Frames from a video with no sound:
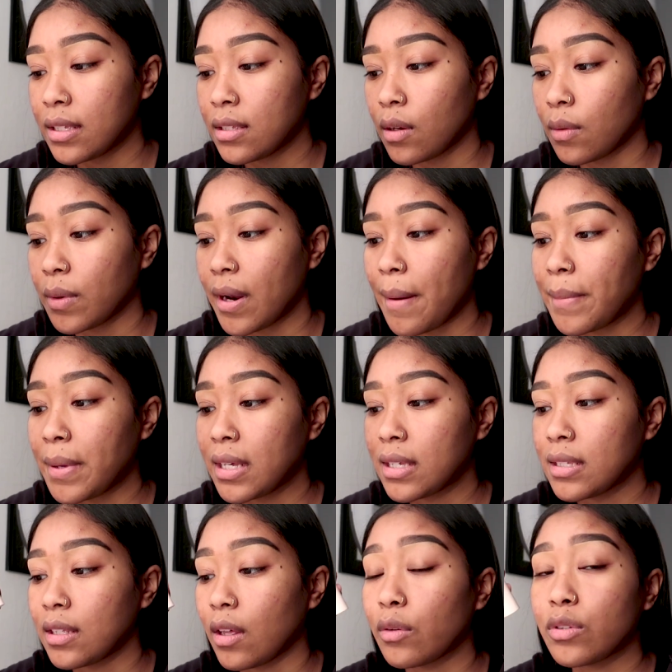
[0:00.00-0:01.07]
So when I
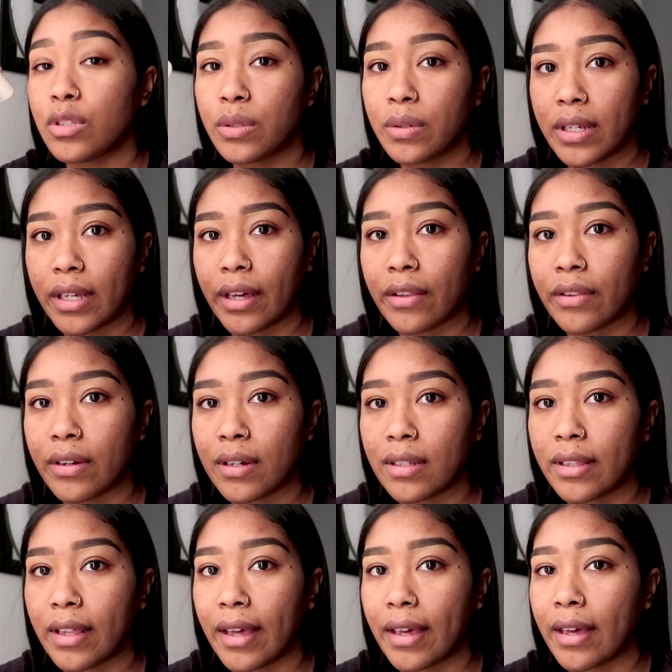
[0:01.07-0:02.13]
mix those two together,
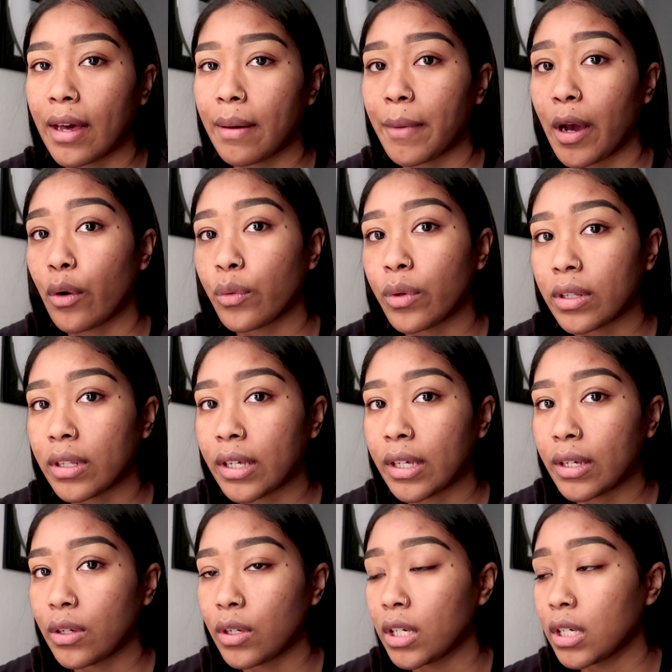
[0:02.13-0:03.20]
they come out really
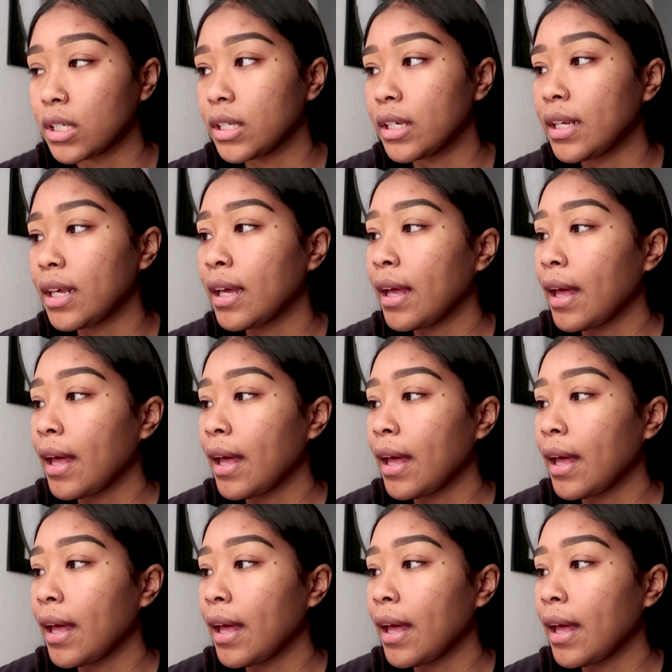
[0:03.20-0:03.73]
good.